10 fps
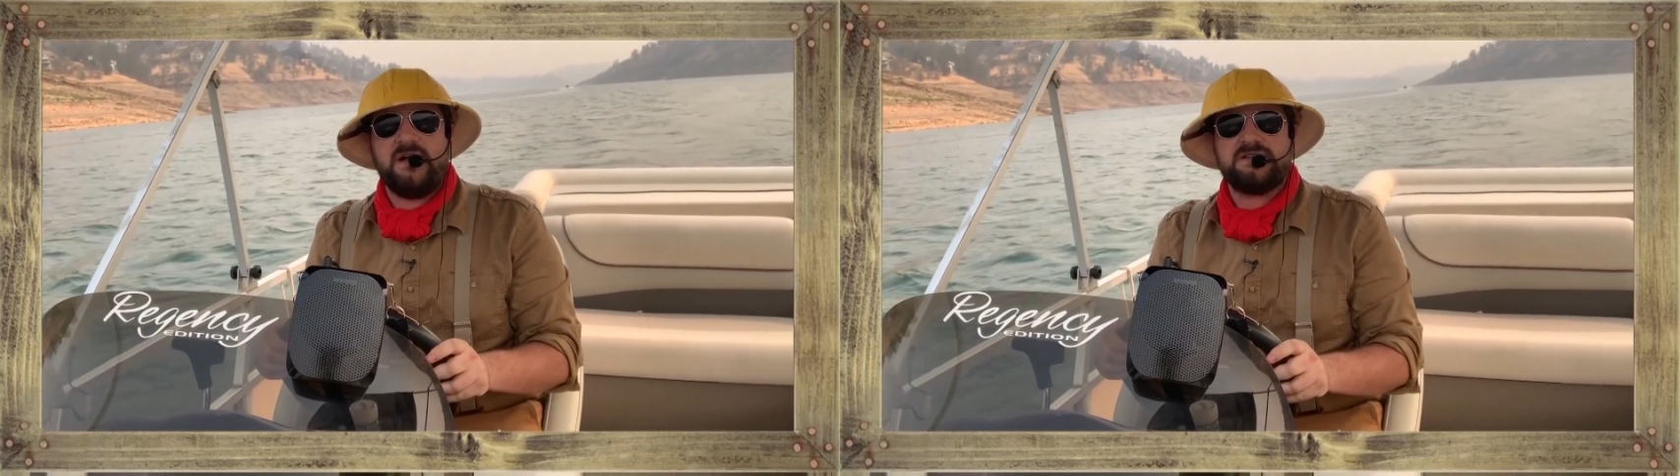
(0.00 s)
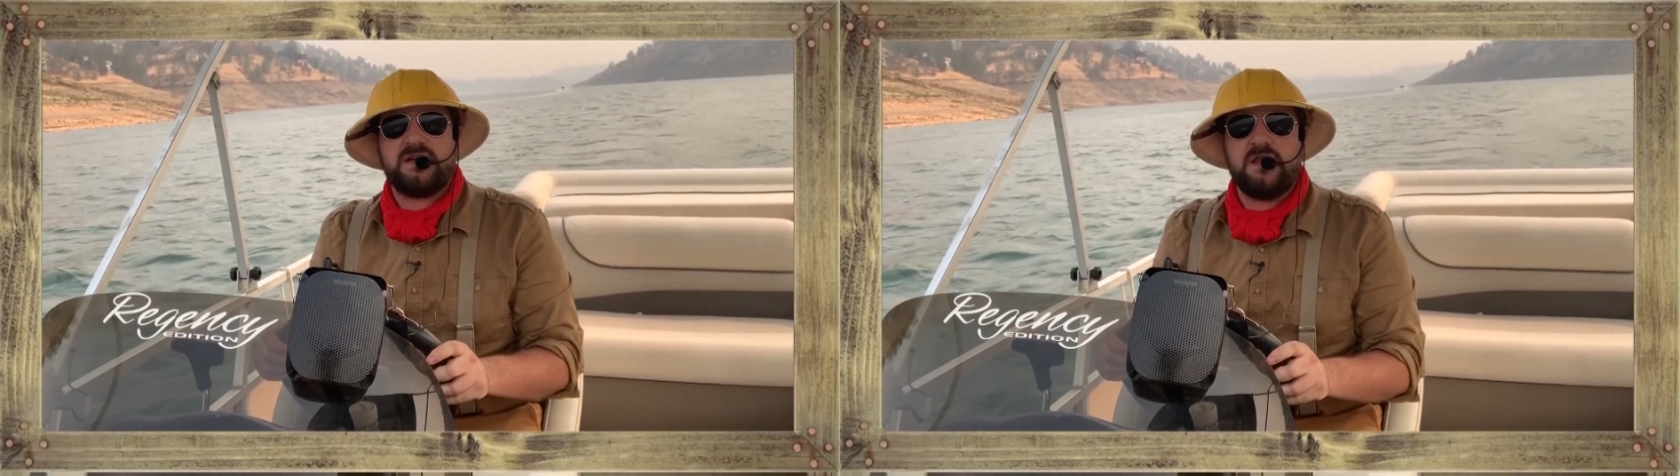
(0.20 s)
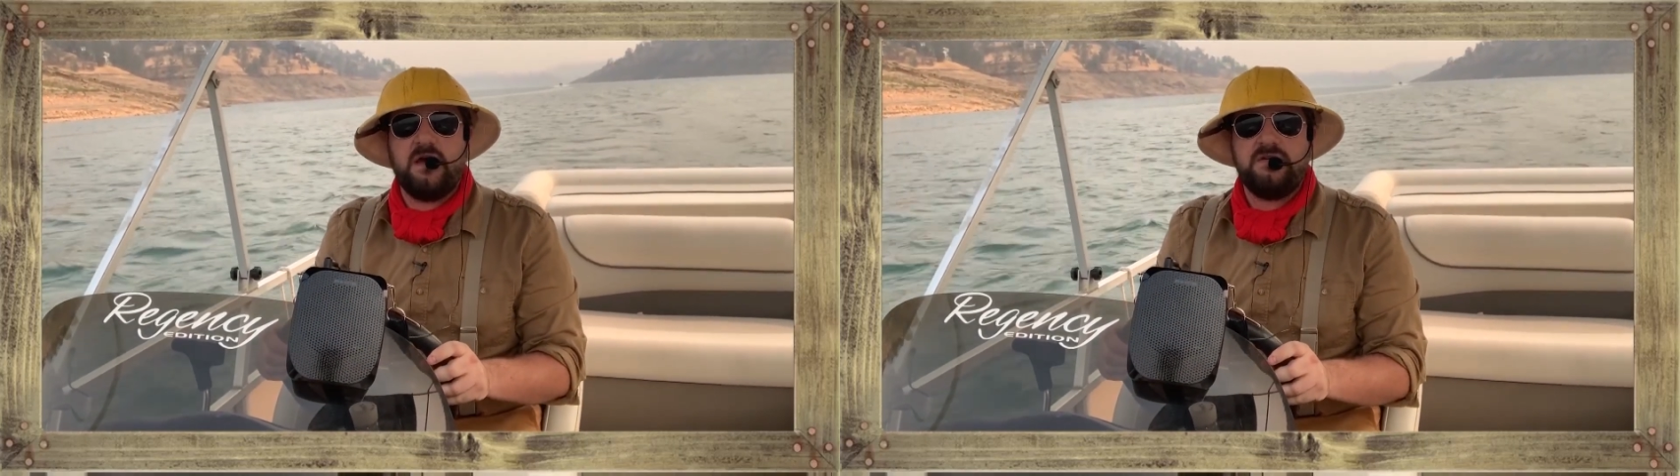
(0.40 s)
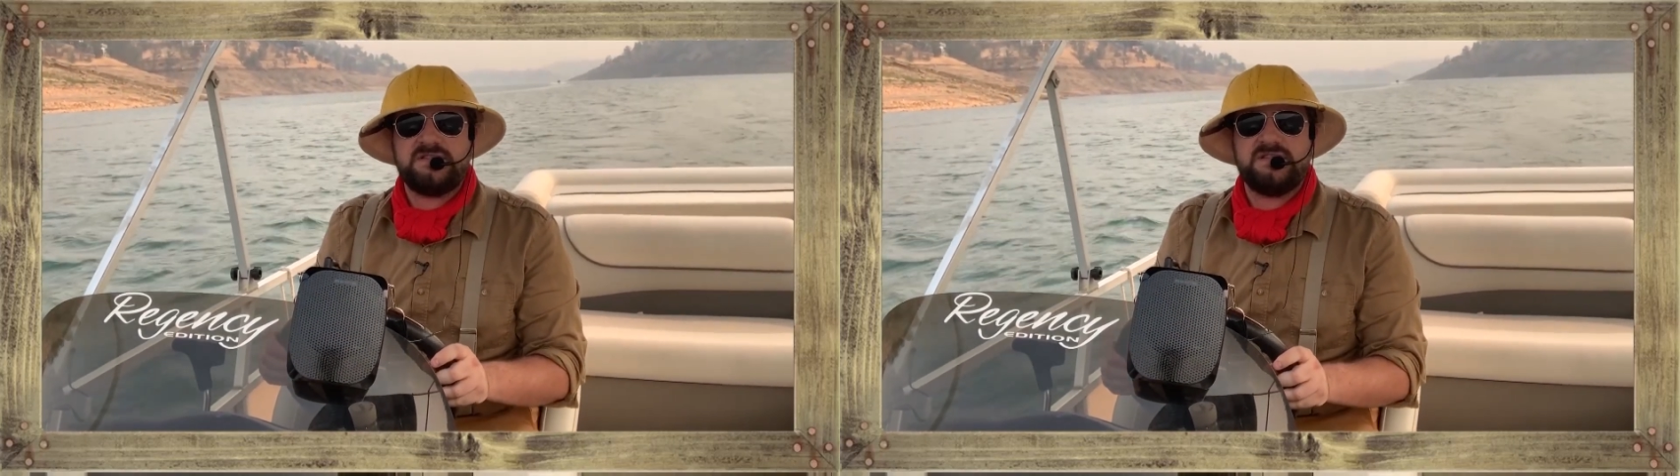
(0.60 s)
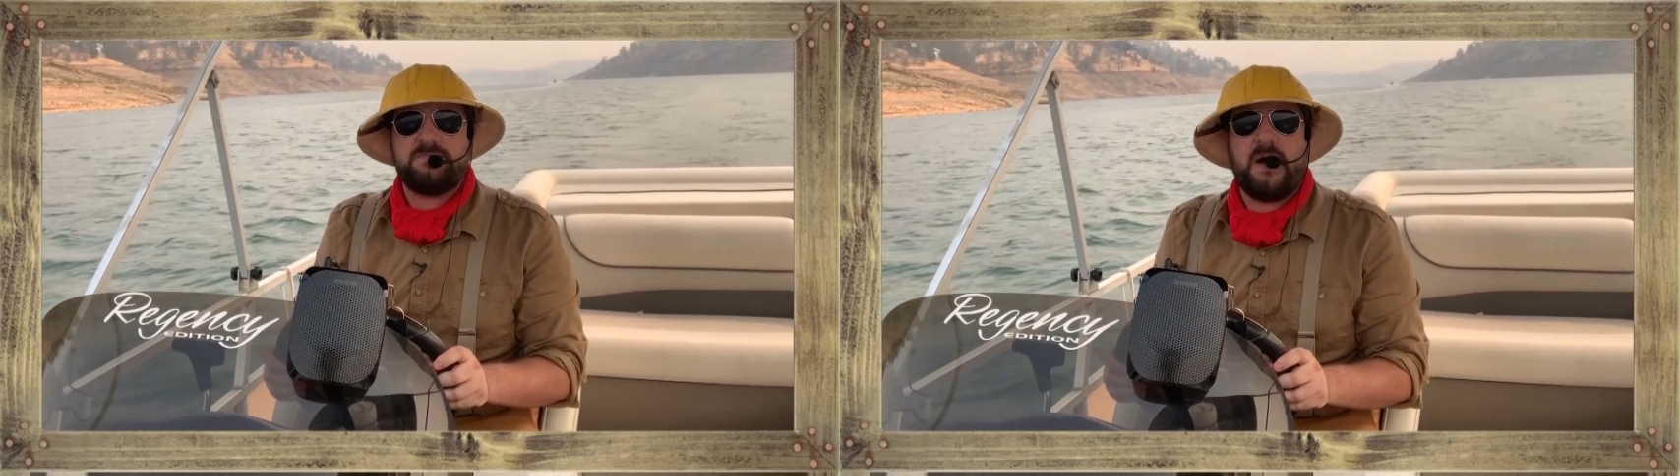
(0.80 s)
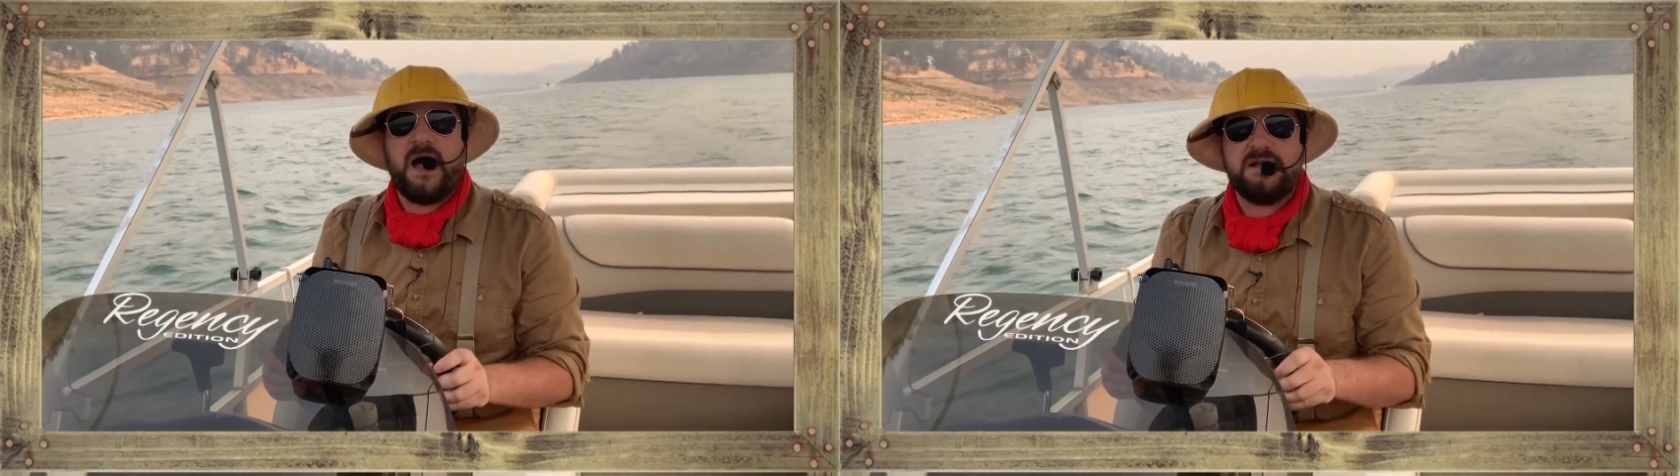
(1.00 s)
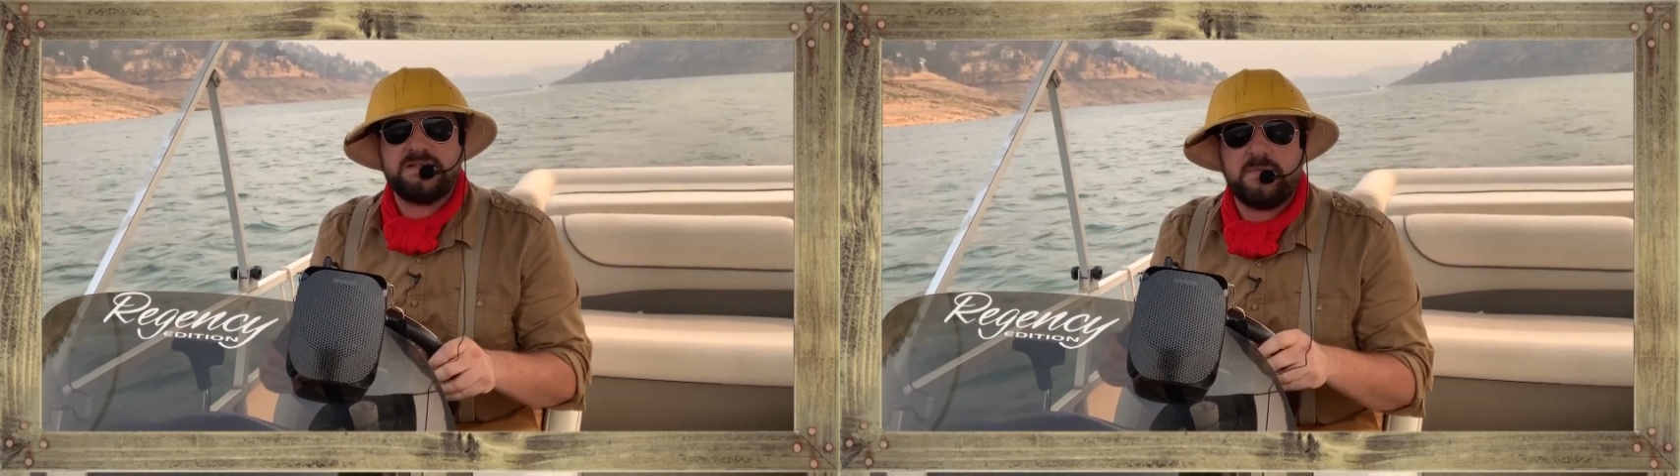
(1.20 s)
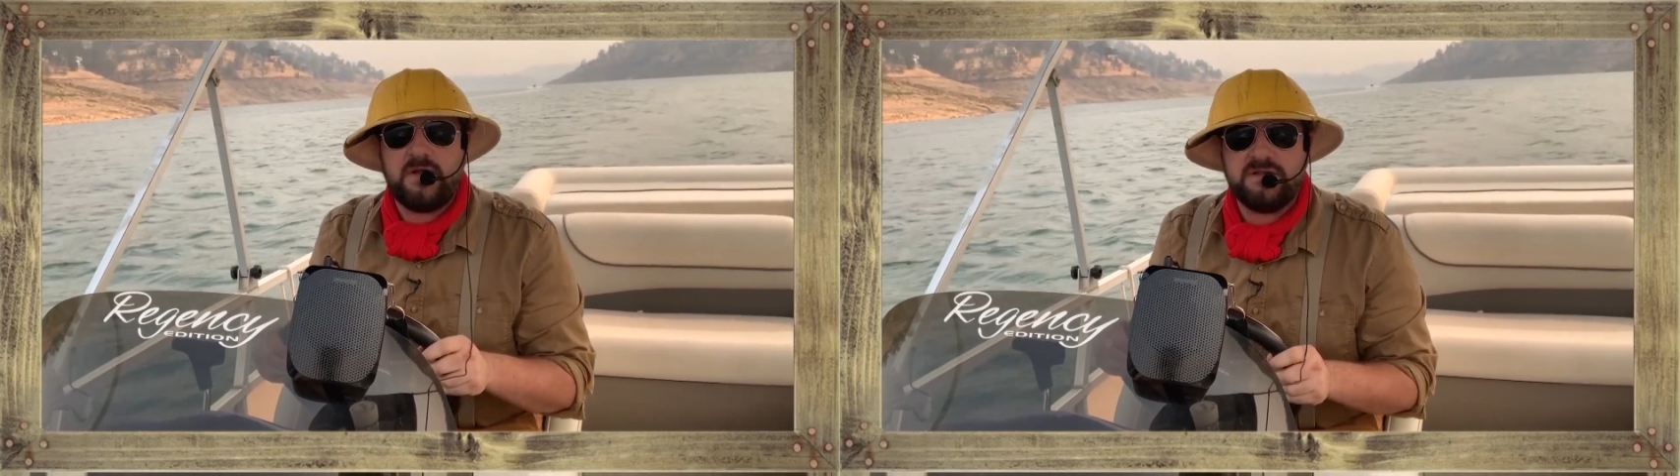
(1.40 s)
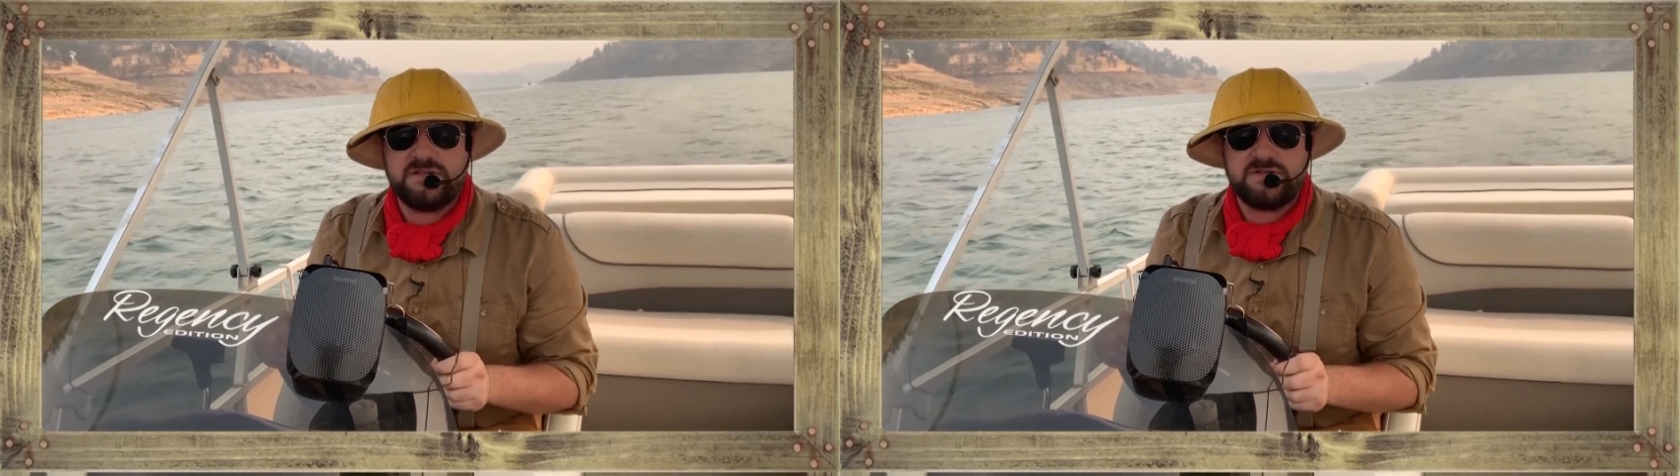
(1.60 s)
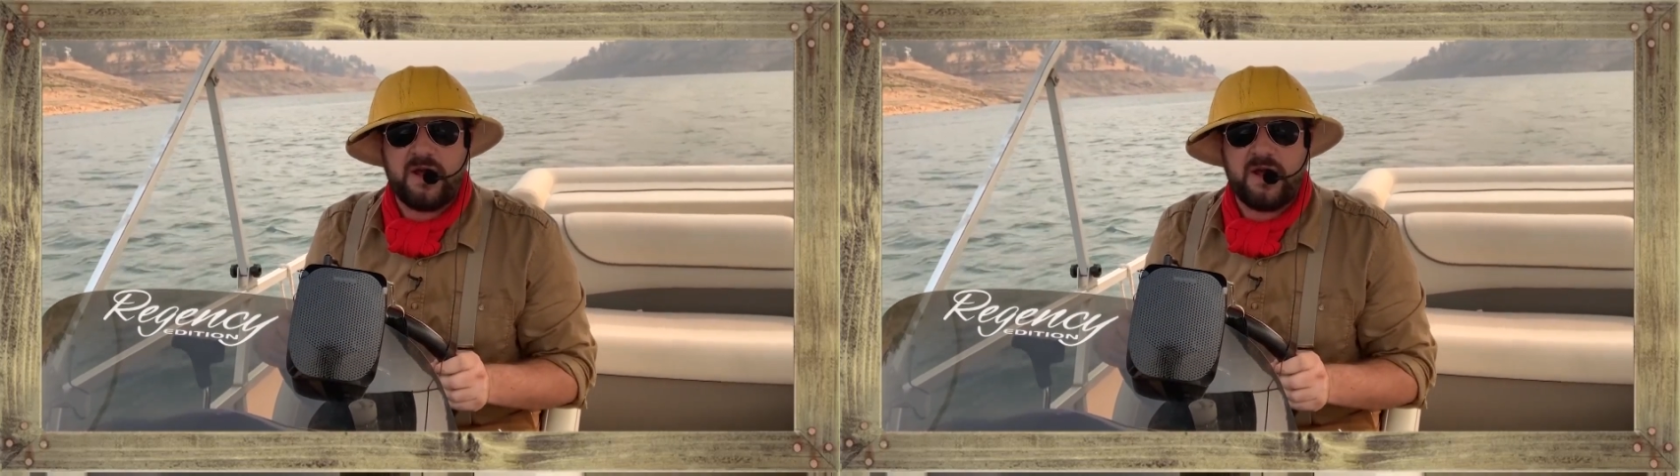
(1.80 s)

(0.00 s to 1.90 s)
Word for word: as close as possible to